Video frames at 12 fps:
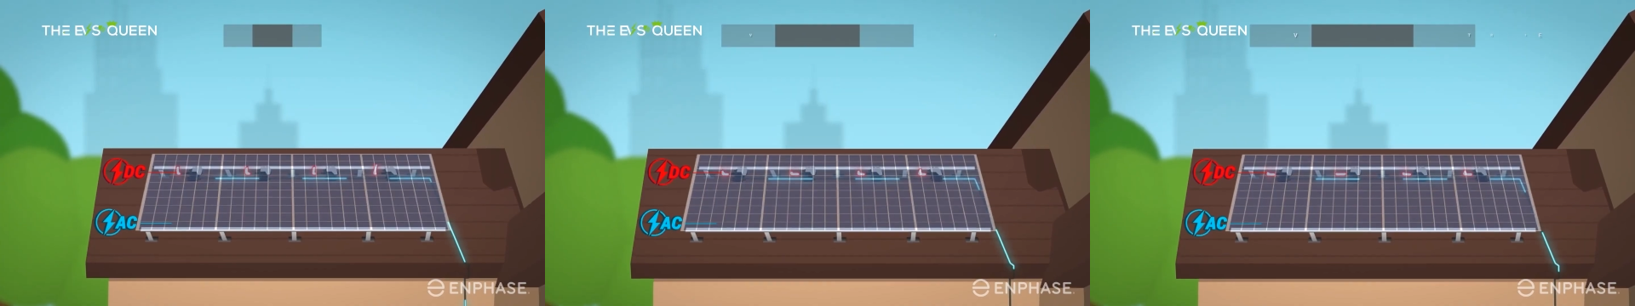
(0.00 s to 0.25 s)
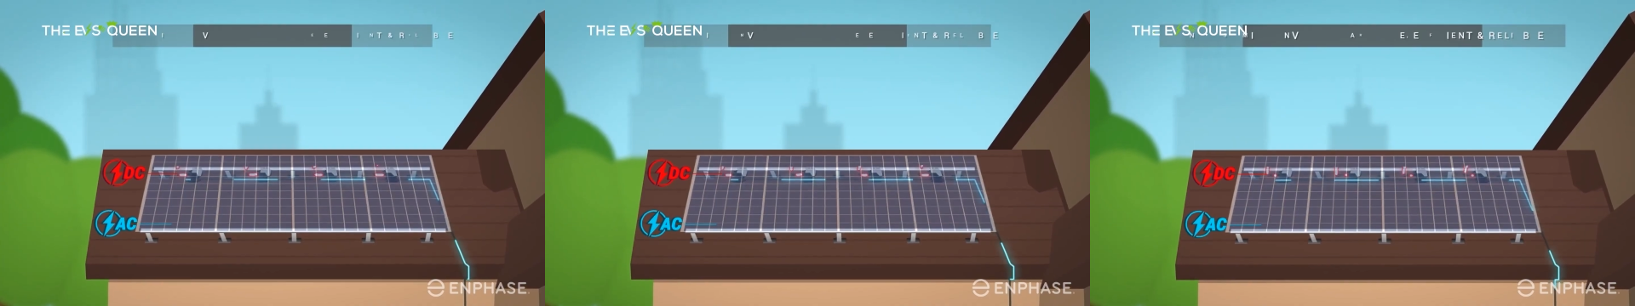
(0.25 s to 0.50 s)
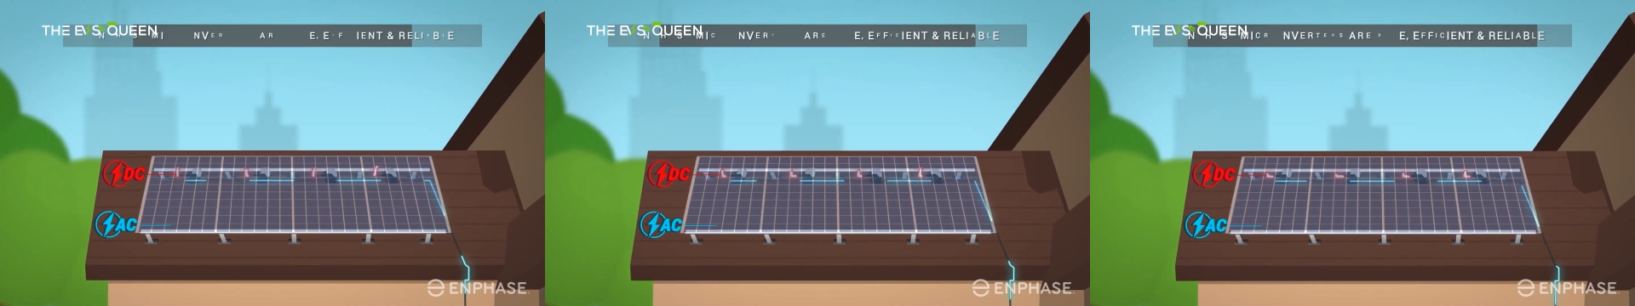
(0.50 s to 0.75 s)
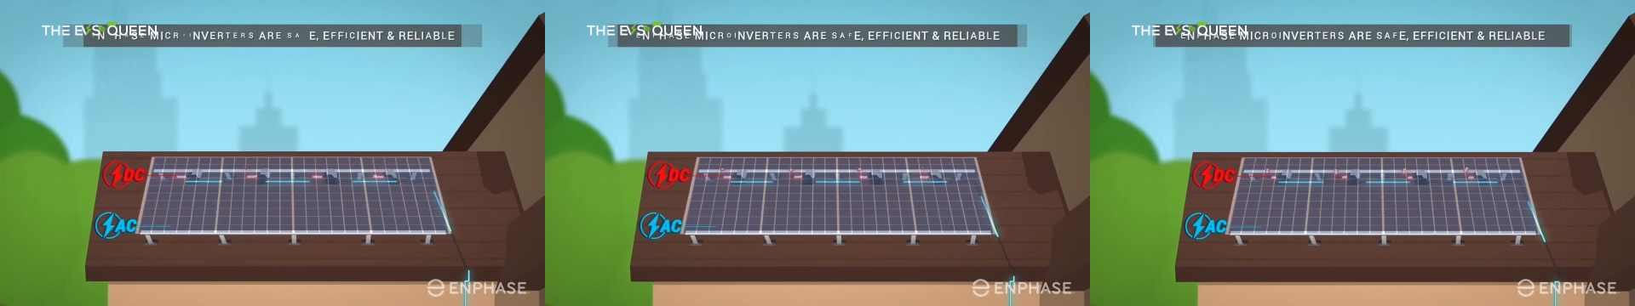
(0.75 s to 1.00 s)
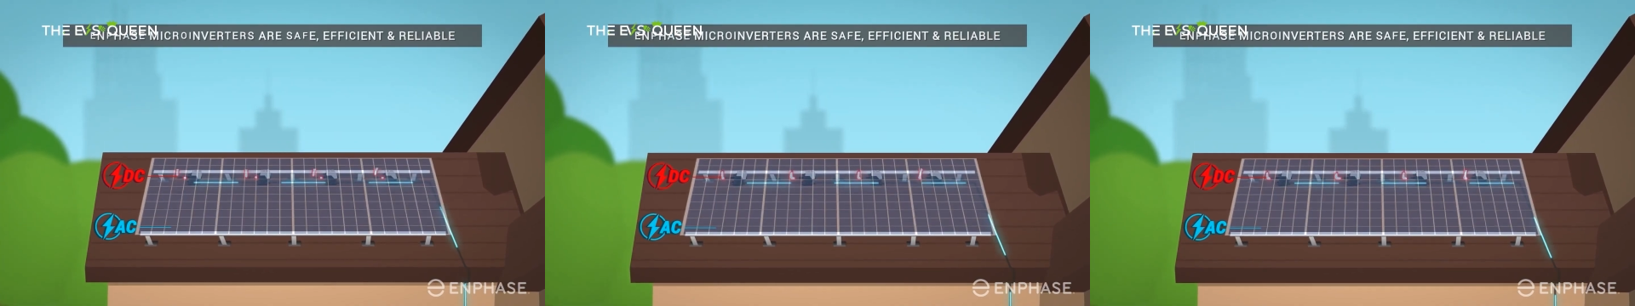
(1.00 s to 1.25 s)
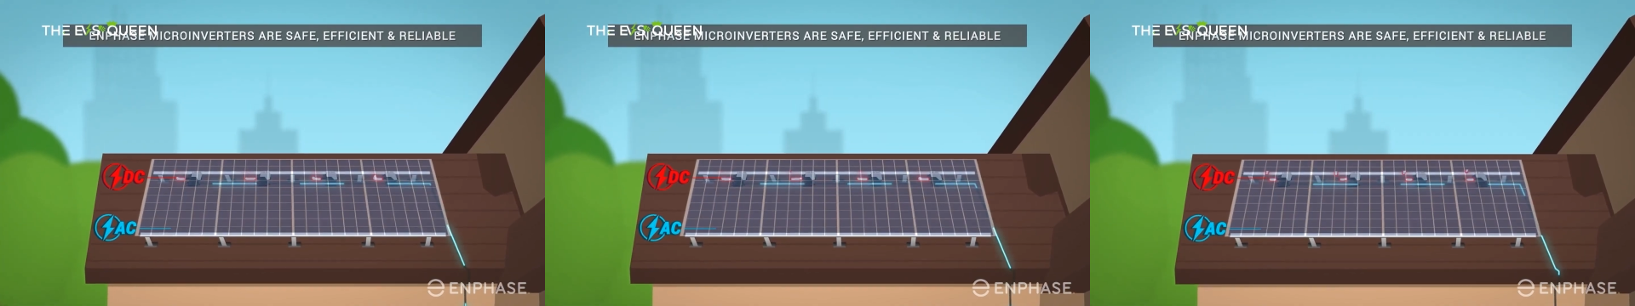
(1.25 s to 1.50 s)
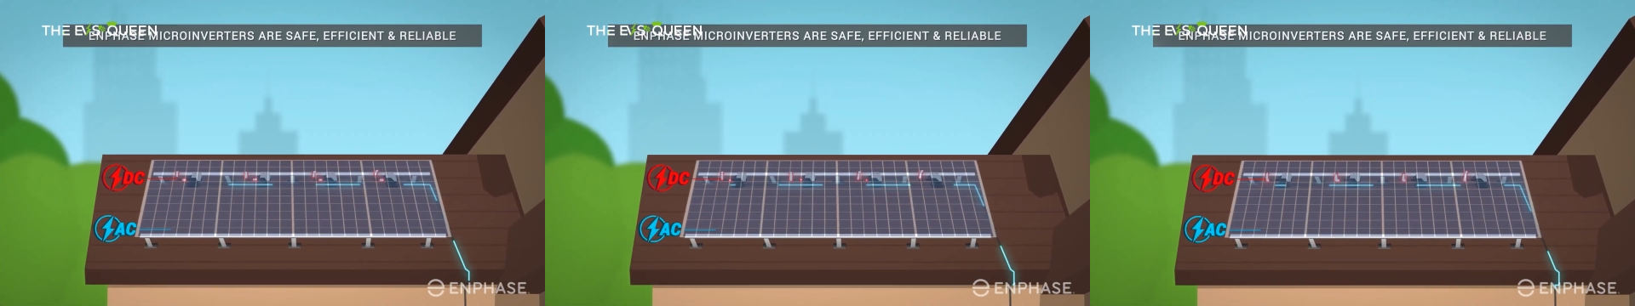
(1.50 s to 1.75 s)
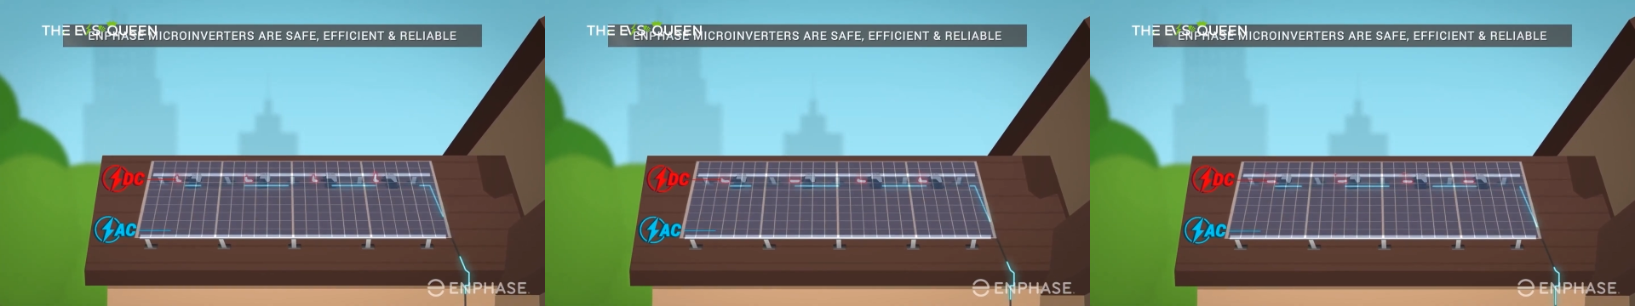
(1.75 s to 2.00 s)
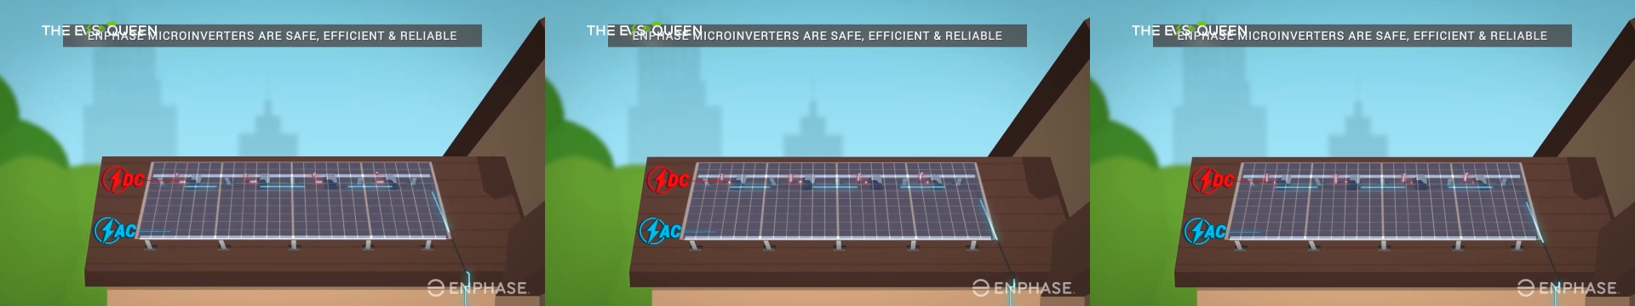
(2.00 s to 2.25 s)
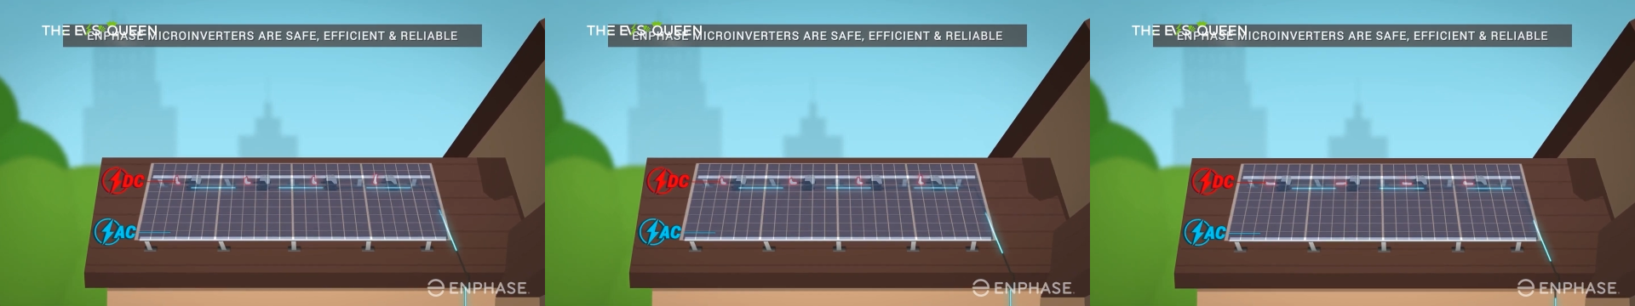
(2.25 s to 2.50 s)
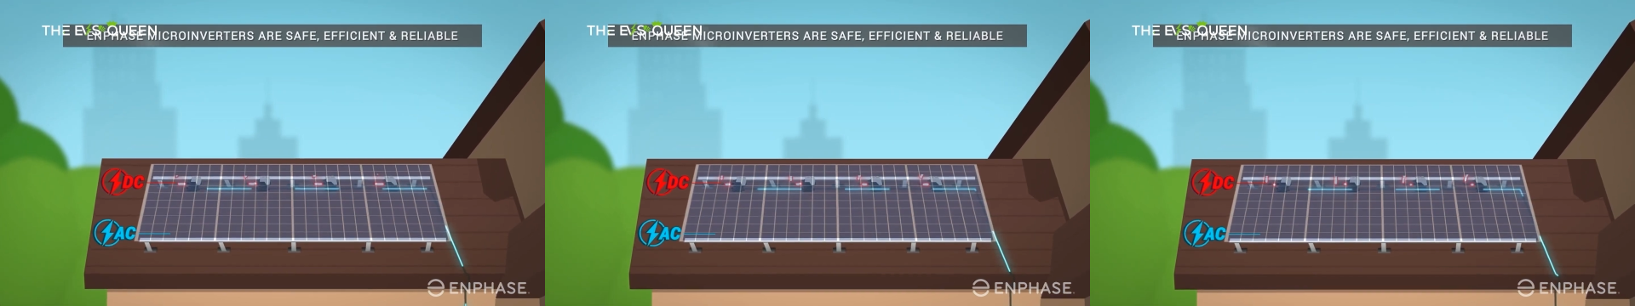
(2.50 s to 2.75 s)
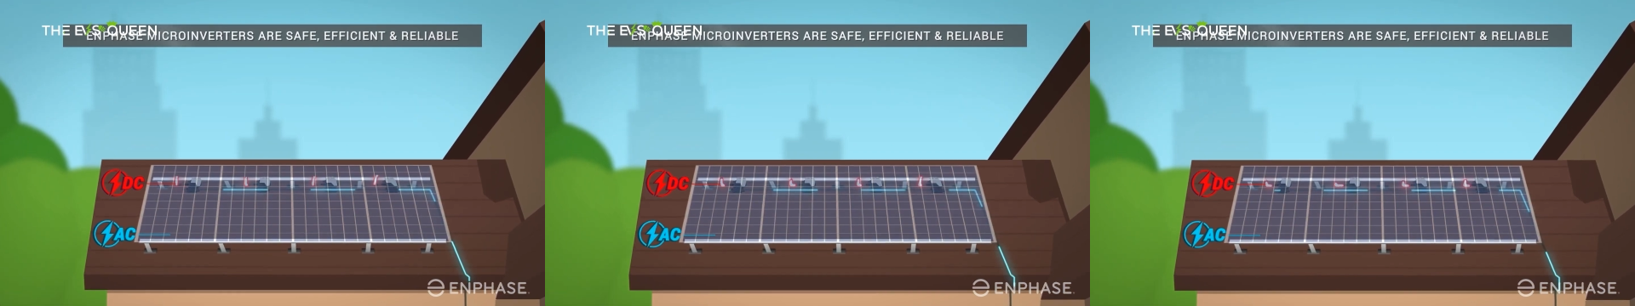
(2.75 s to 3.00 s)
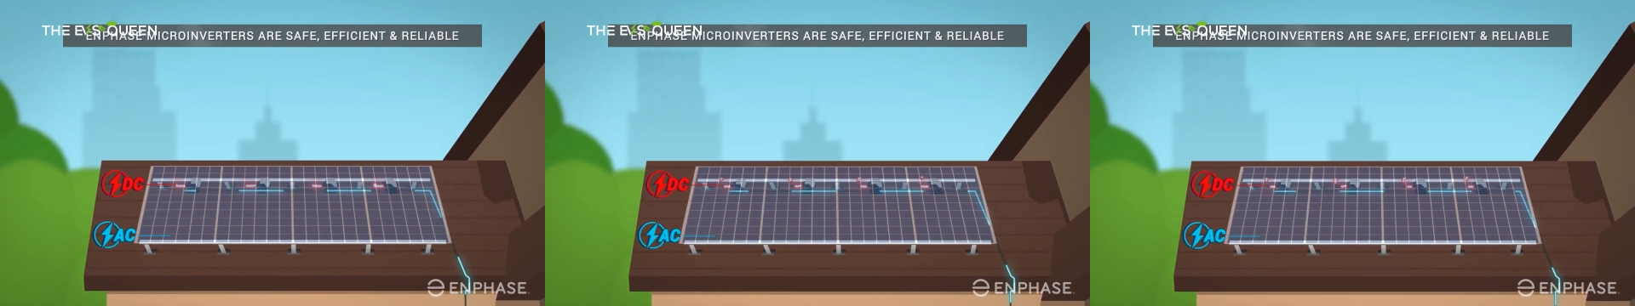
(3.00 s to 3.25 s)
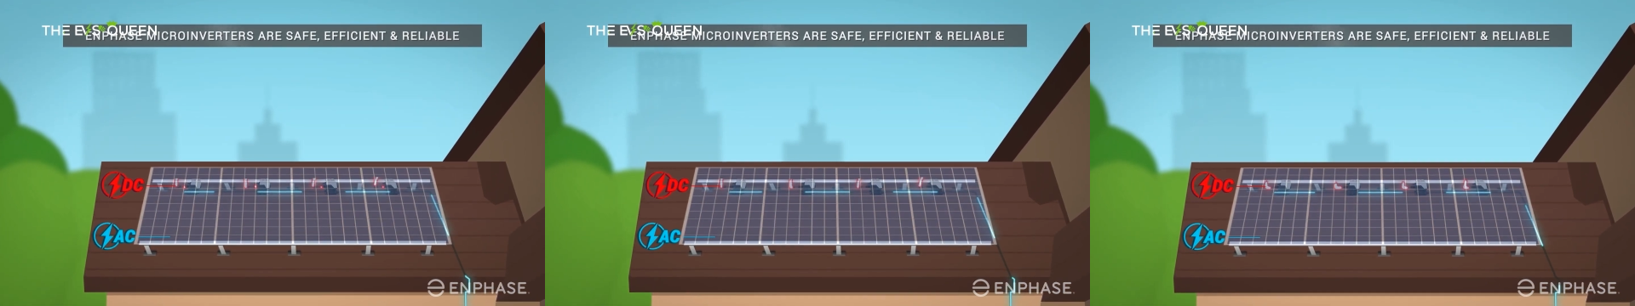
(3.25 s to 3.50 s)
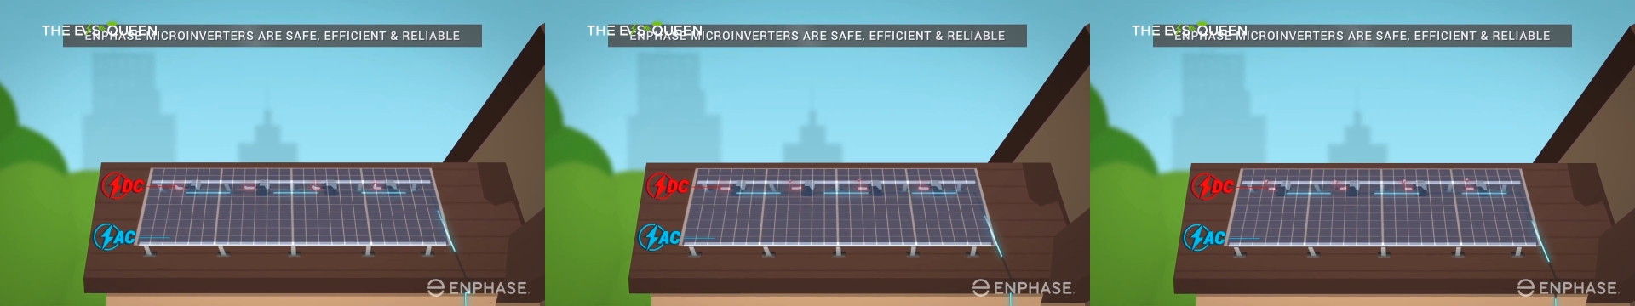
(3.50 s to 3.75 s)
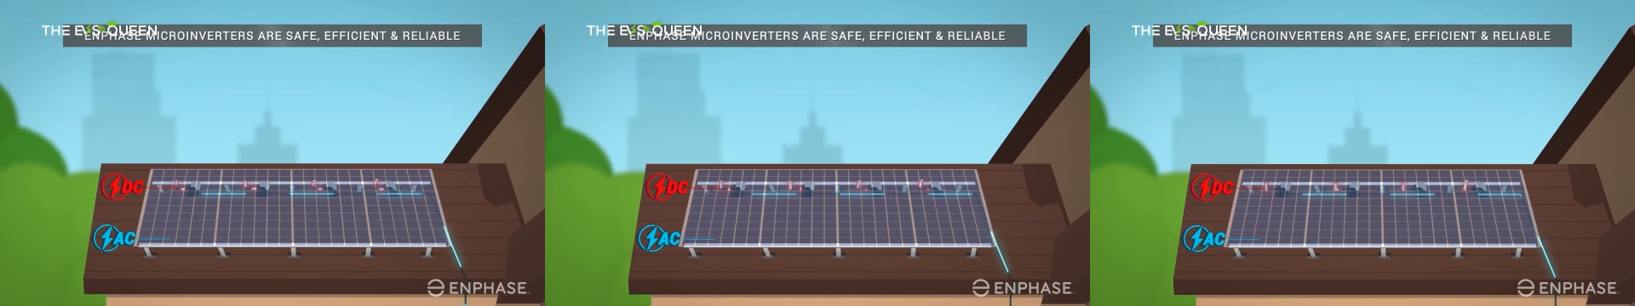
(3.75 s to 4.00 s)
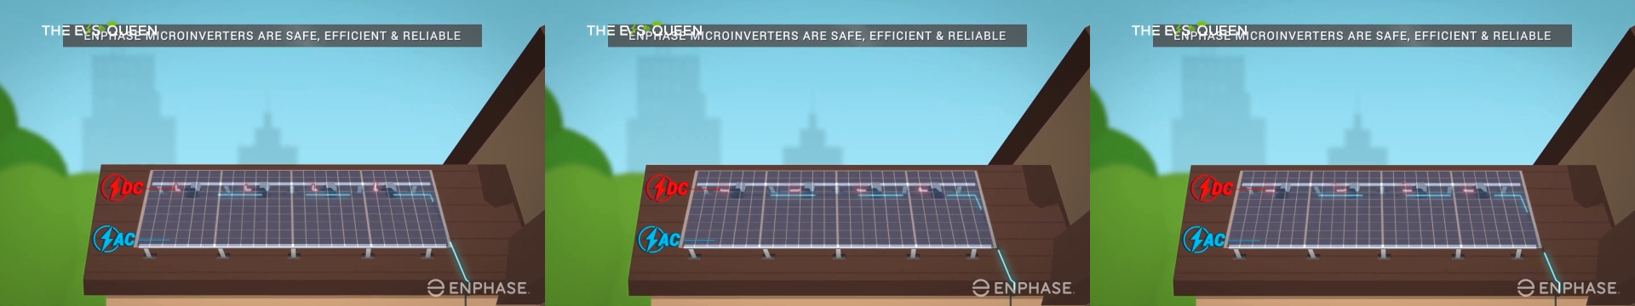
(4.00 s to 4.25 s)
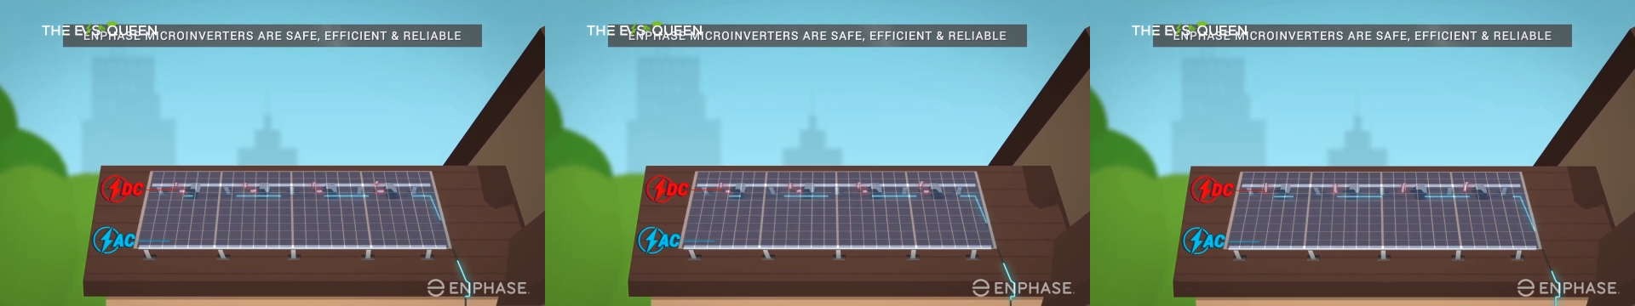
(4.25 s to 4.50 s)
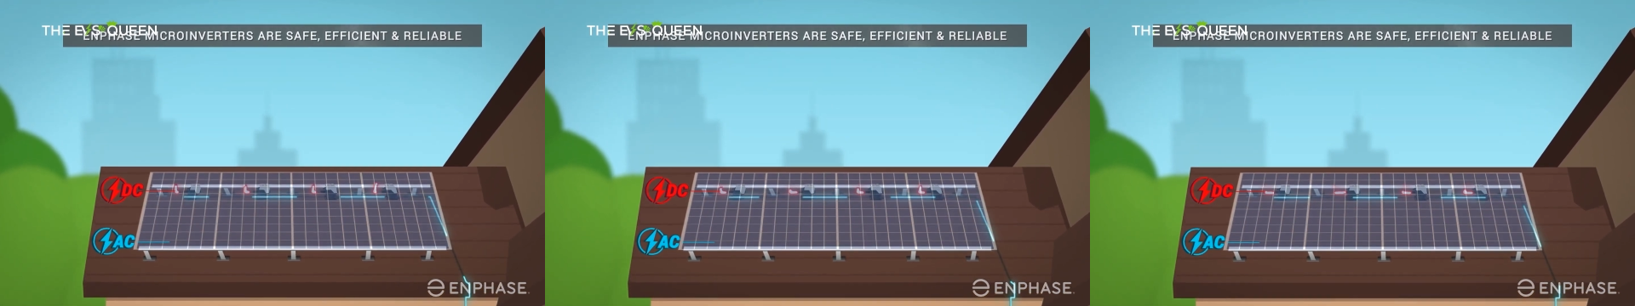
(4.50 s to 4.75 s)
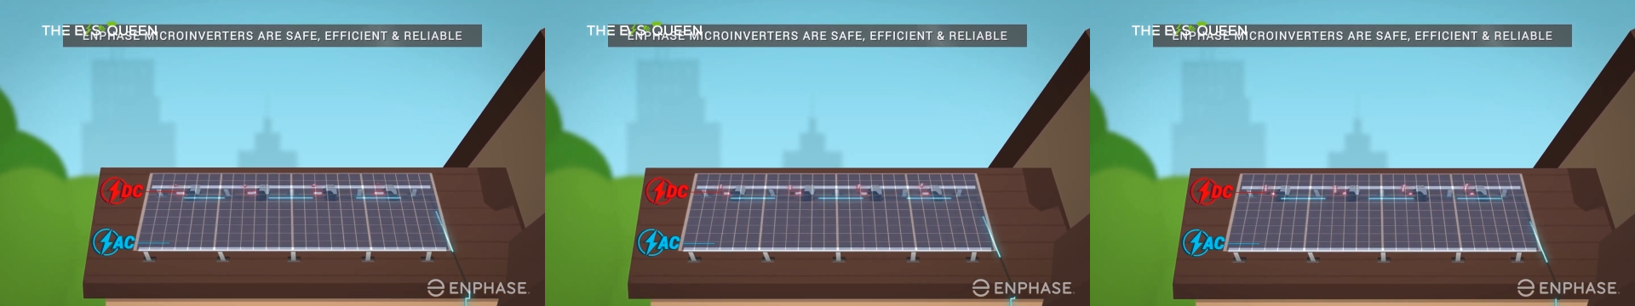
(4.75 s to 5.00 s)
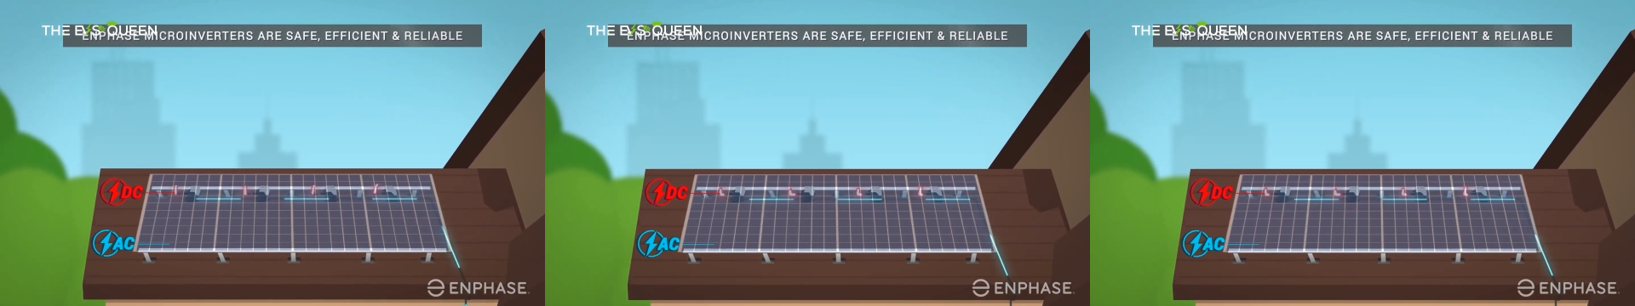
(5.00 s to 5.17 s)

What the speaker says: Nobody's mouth can be seen.